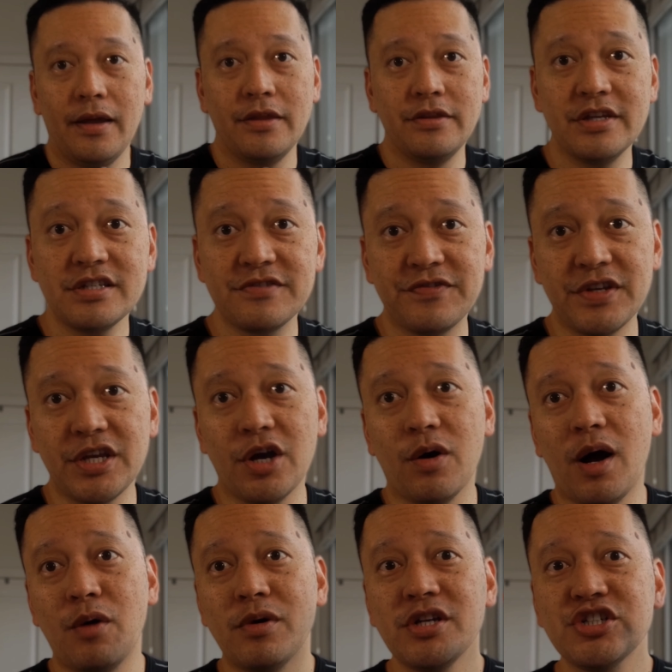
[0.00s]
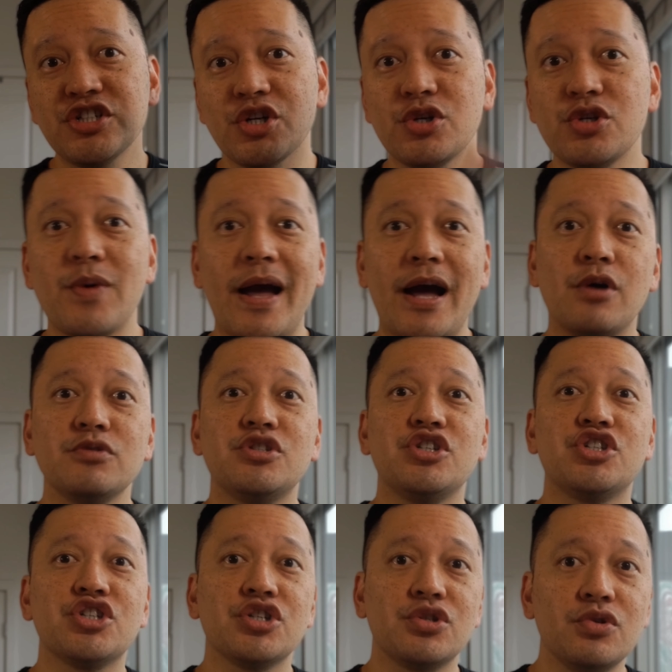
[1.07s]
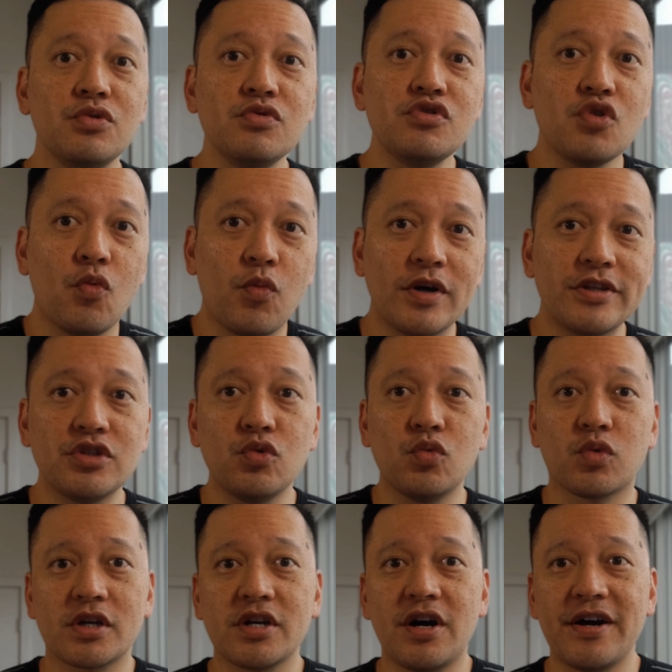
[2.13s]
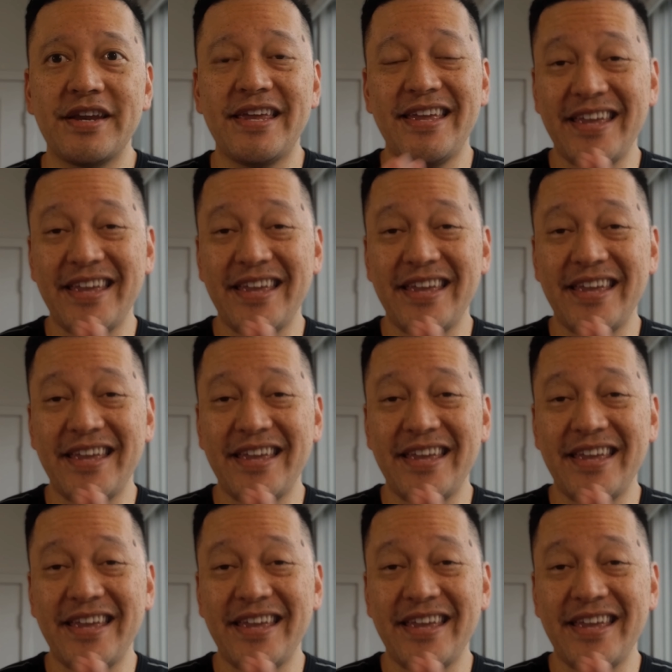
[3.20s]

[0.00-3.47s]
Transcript: In this video, I wanna show you how to choose what to work on